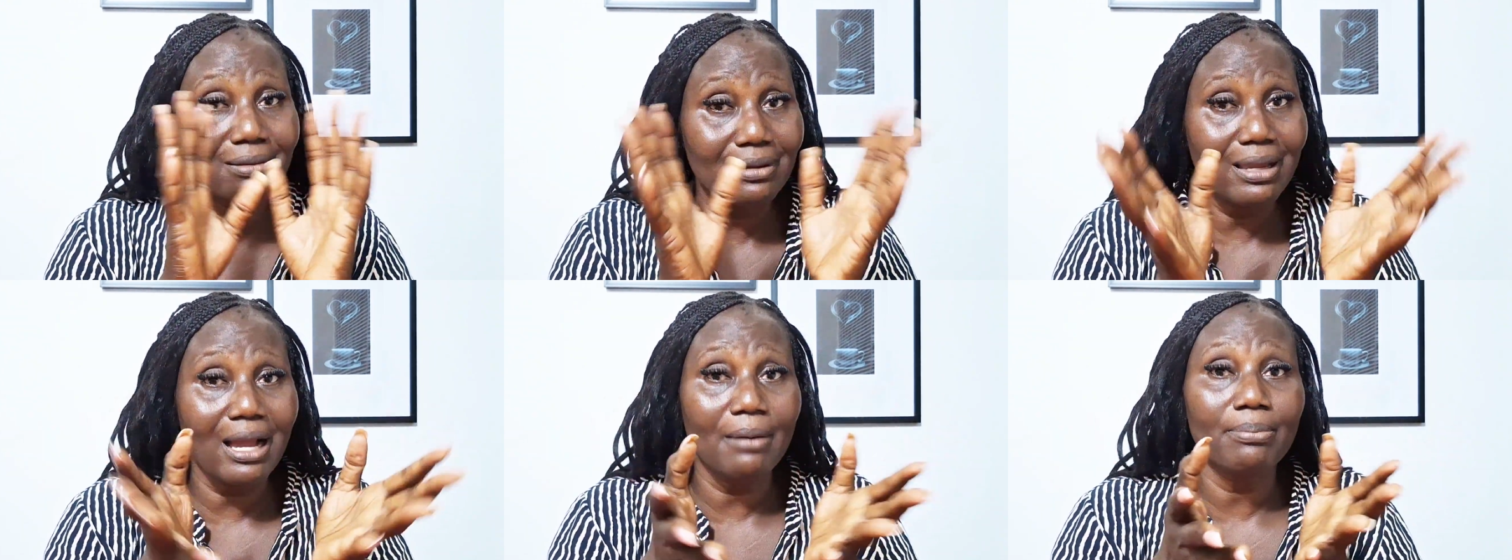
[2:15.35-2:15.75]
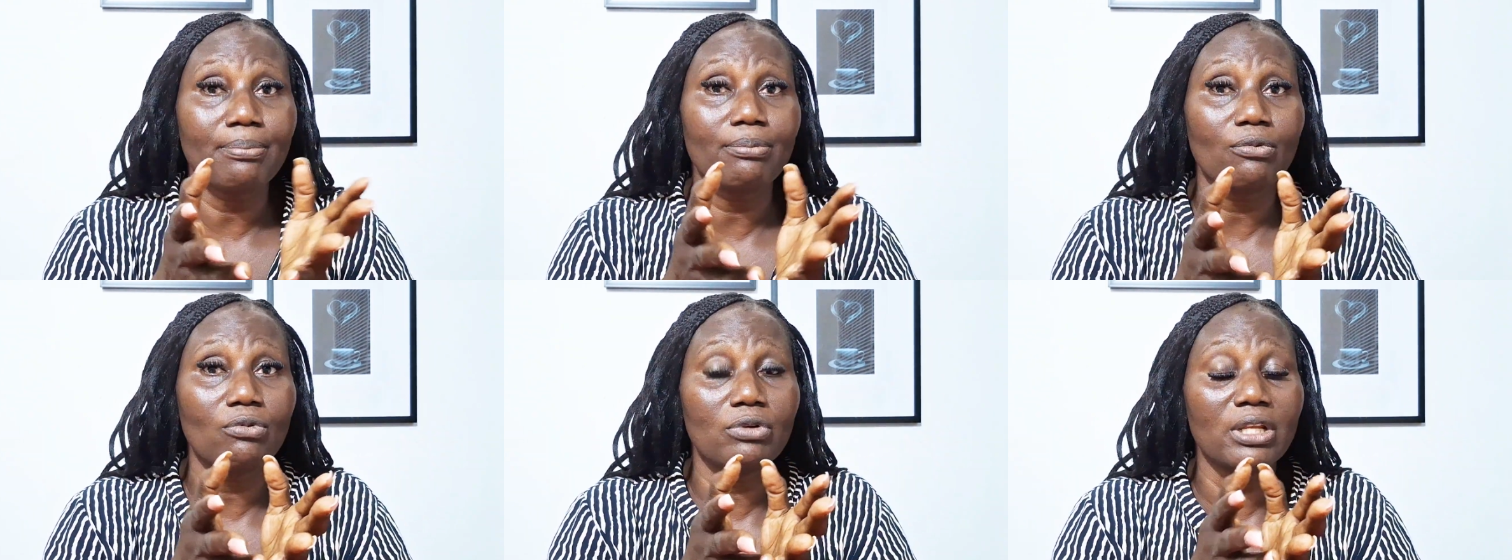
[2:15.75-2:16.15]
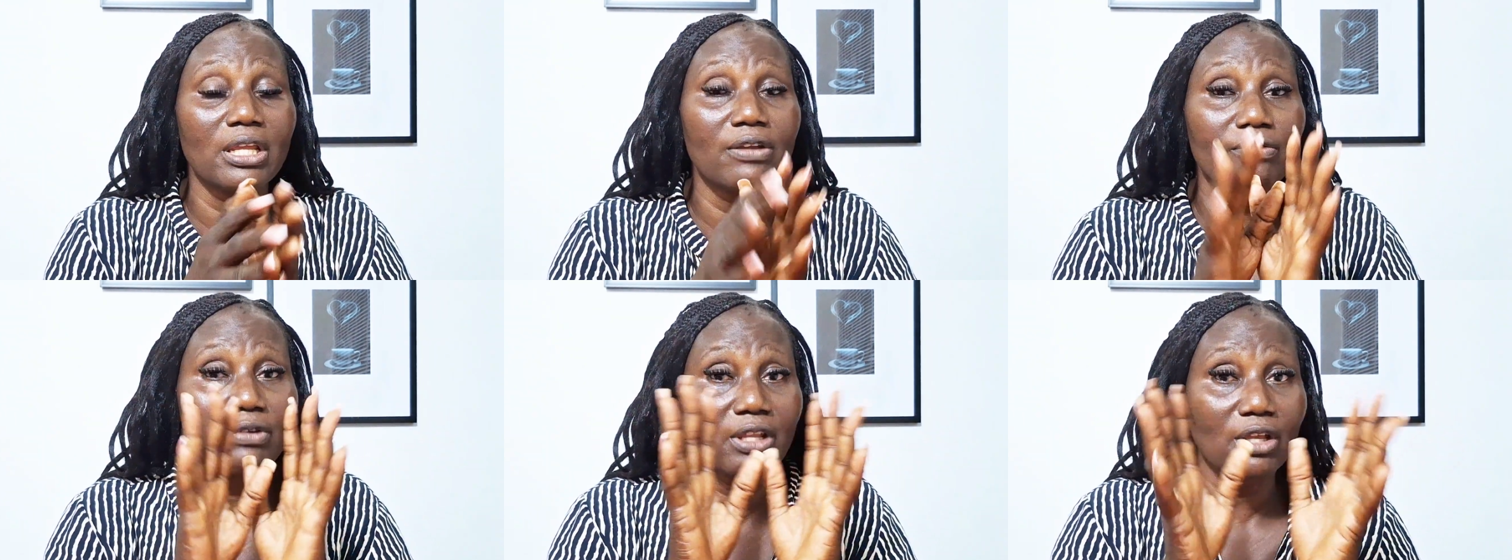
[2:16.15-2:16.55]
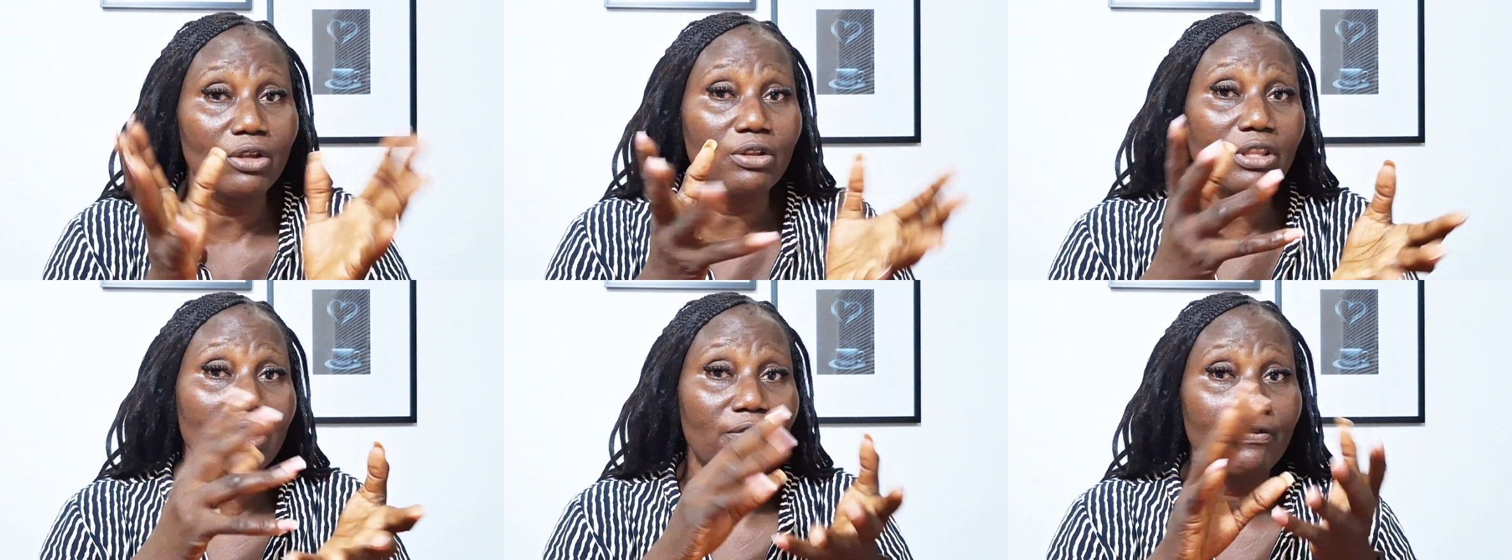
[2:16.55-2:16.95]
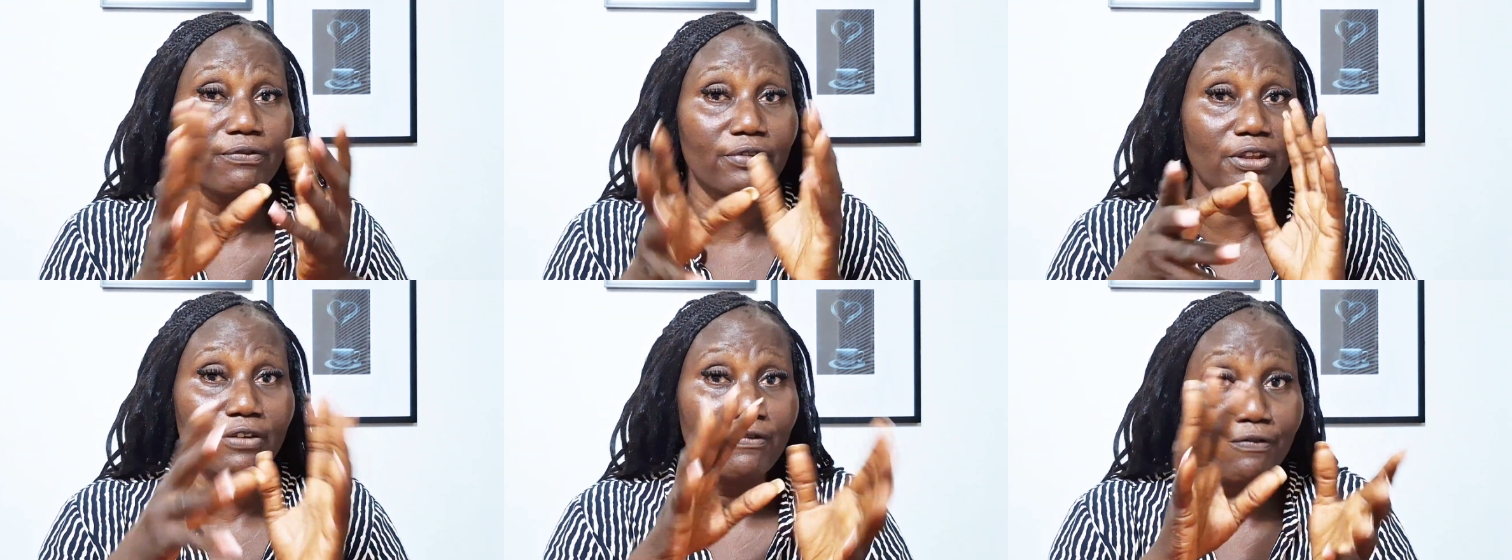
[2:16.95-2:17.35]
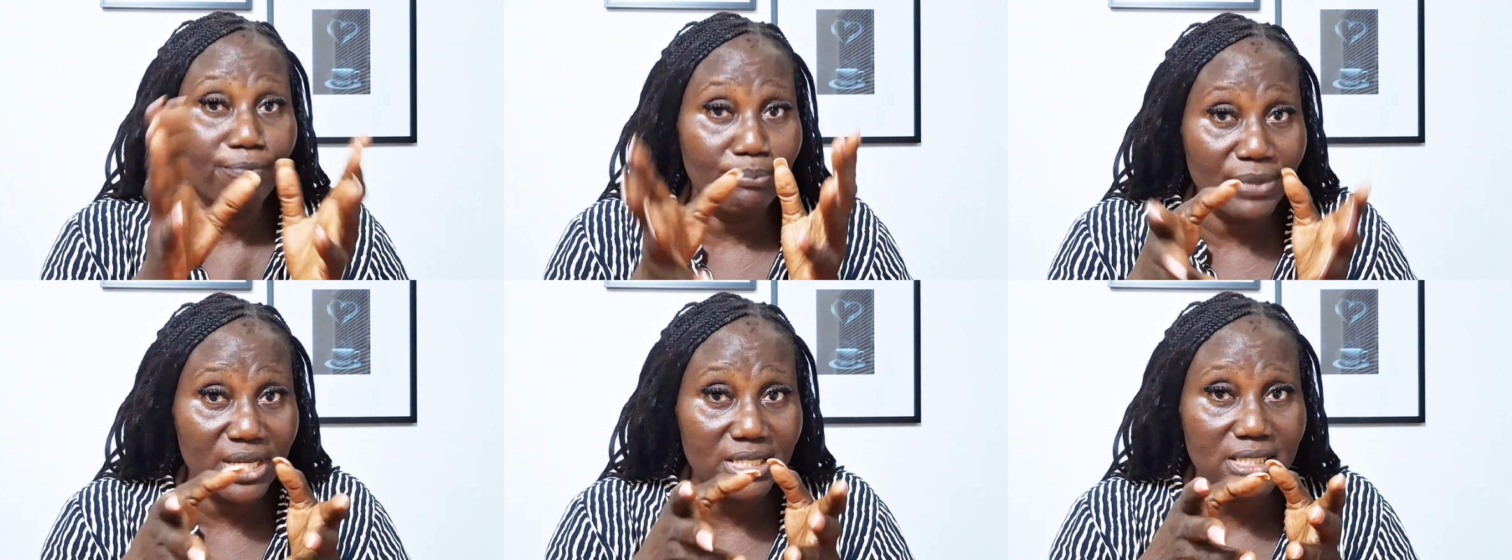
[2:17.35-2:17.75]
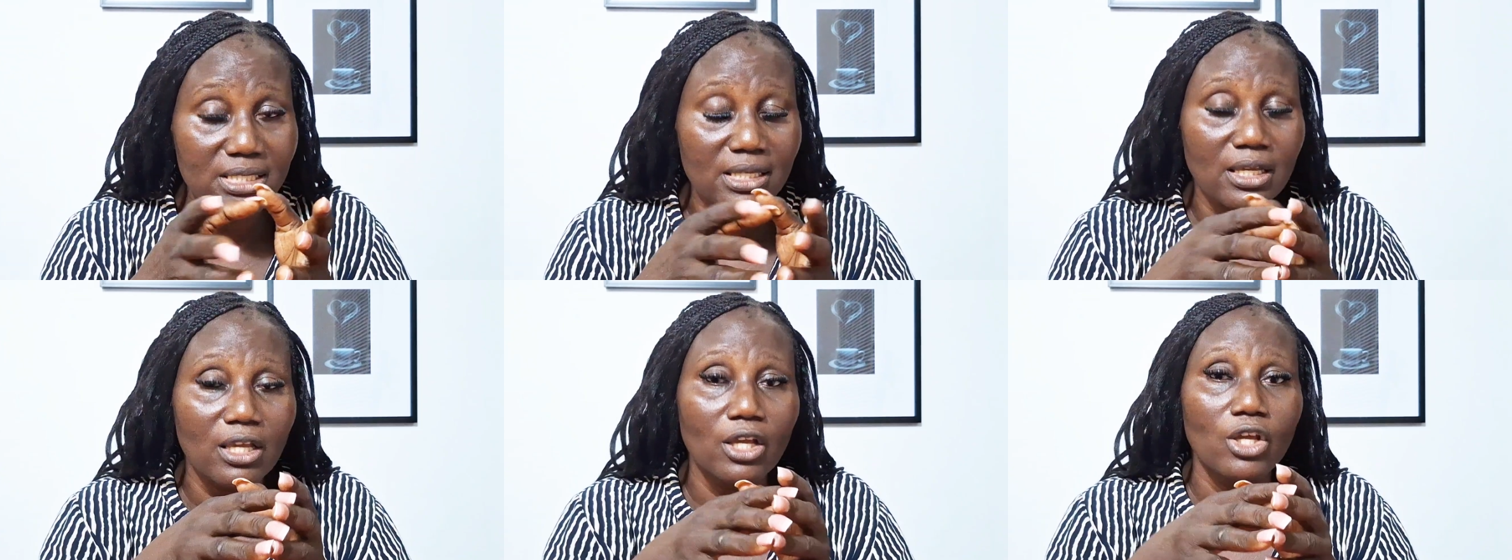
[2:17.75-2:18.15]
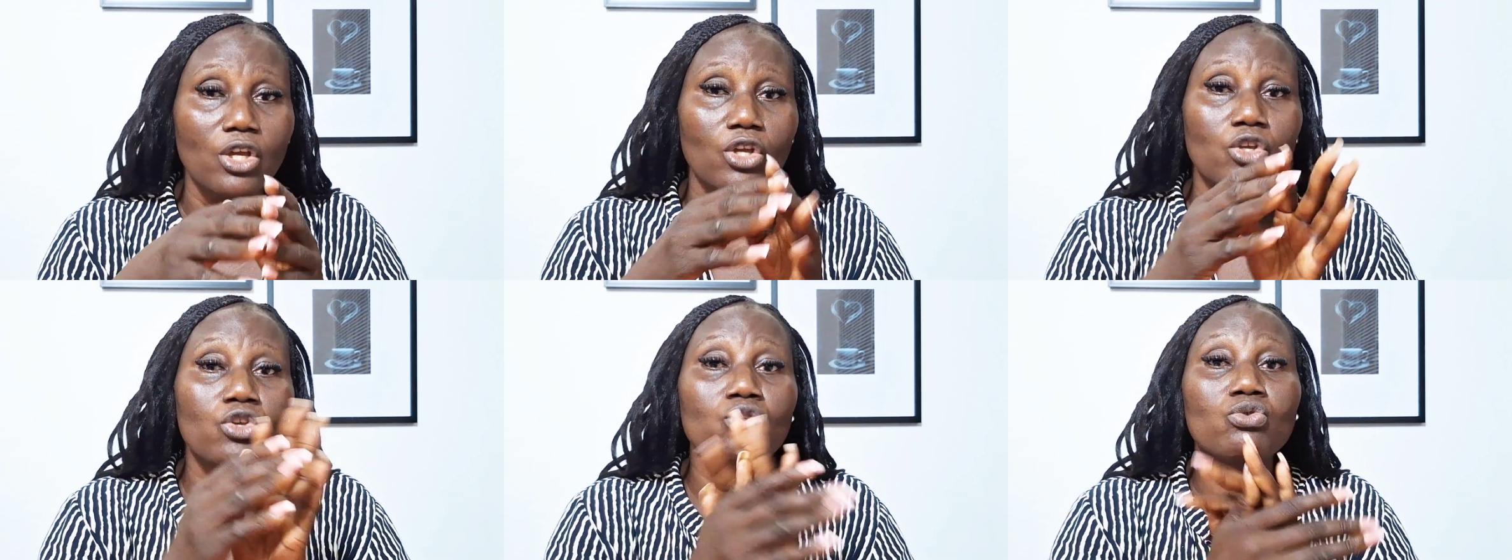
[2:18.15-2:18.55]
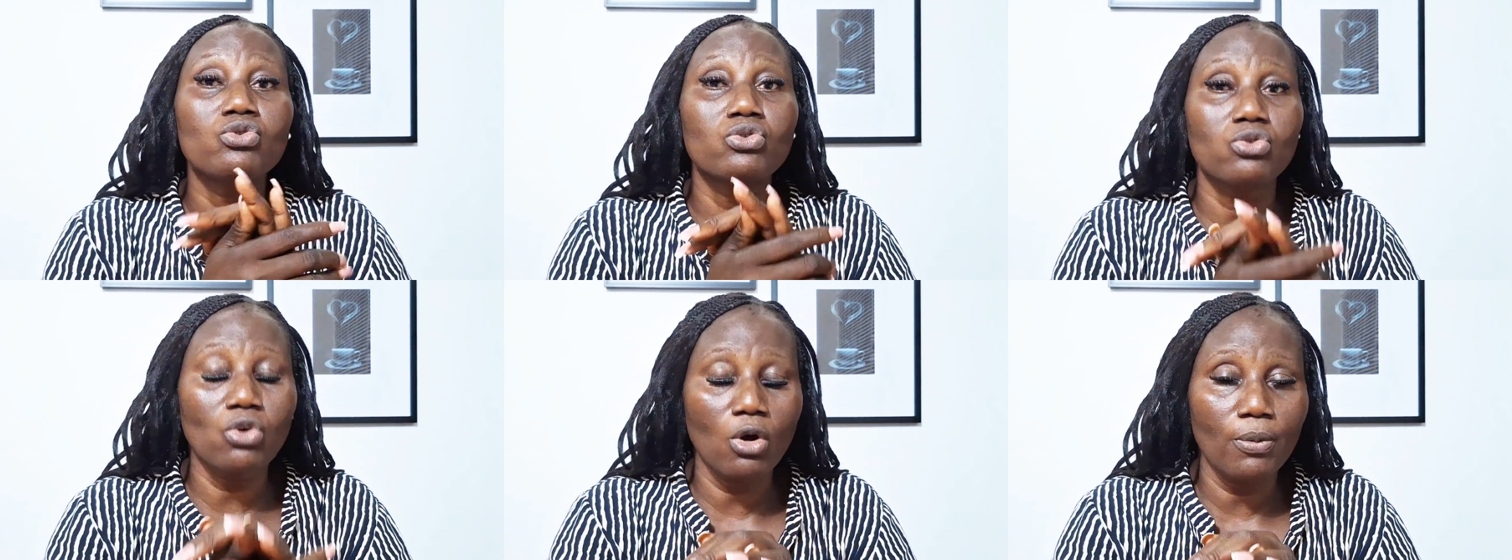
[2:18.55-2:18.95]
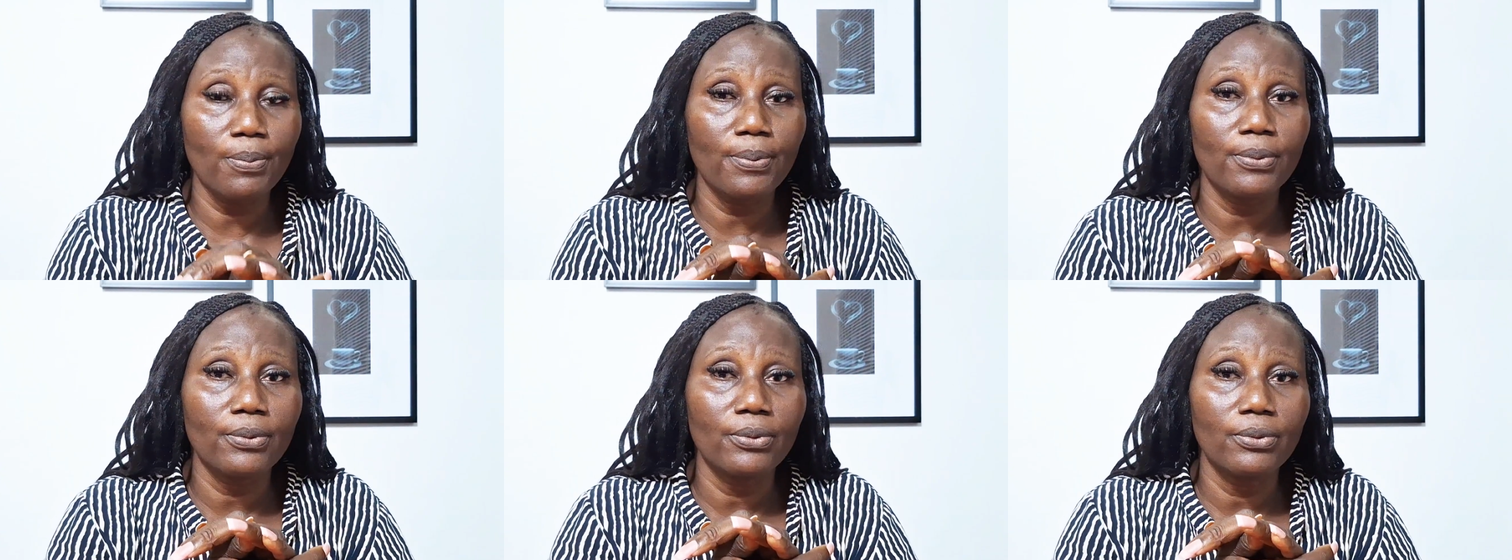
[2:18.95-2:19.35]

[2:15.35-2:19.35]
they've mixed, you stop.